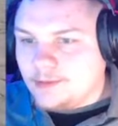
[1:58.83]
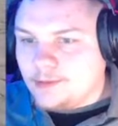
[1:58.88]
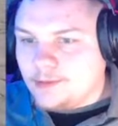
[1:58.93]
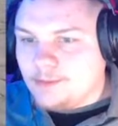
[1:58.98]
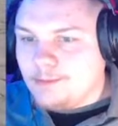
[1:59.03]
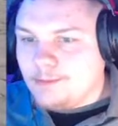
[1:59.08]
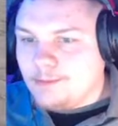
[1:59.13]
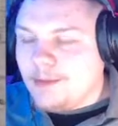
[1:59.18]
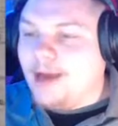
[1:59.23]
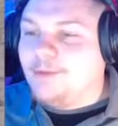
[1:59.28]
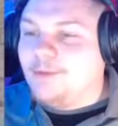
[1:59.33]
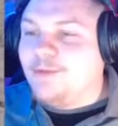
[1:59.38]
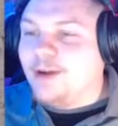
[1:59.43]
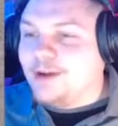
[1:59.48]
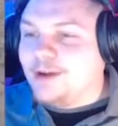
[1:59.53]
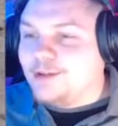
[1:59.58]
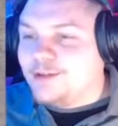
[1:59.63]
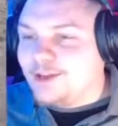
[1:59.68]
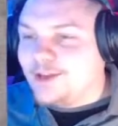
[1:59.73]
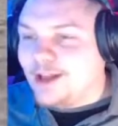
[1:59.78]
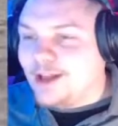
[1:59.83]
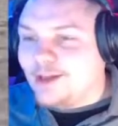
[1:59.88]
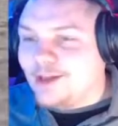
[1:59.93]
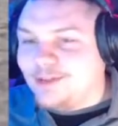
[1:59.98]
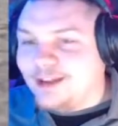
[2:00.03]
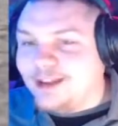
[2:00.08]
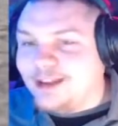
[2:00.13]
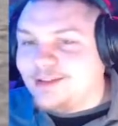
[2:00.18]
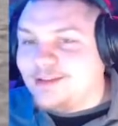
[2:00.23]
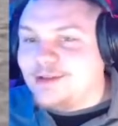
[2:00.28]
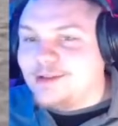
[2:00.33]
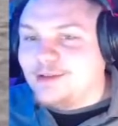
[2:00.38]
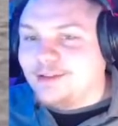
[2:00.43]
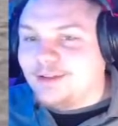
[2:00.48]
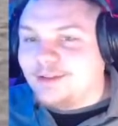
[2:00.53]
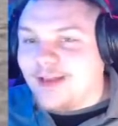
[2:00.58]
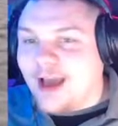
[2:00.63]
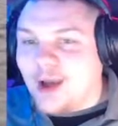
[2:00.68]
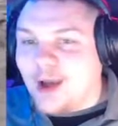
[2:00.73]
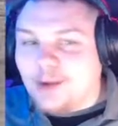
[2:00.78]
Man, I'm fucking jealous. They get to use the
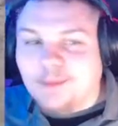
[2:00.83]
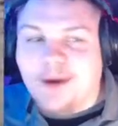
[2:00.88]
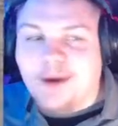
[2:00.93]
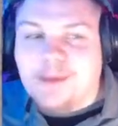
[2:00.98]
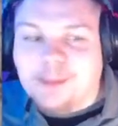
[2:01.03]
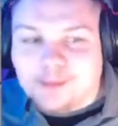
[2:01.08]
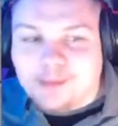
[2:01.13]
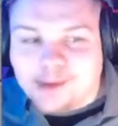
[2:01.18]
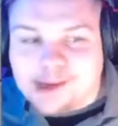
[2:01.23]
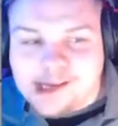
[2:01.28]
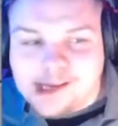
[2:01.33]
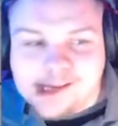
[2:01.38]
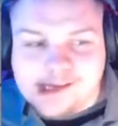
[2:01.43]
tower, probably.